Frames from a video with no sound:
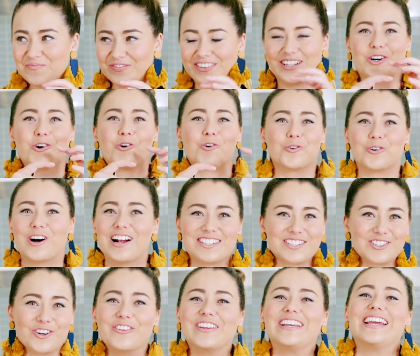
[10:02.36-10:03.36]
The
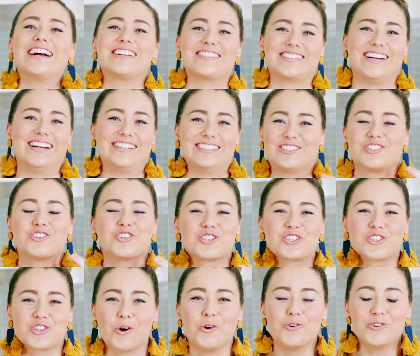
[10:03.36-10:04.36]
crust on the outside is
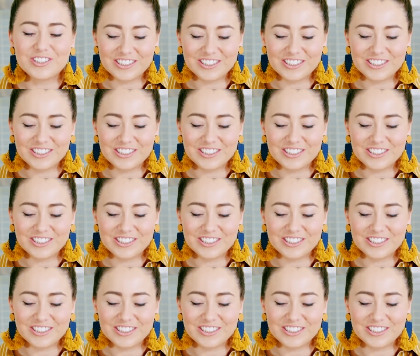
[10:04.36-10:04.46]
just so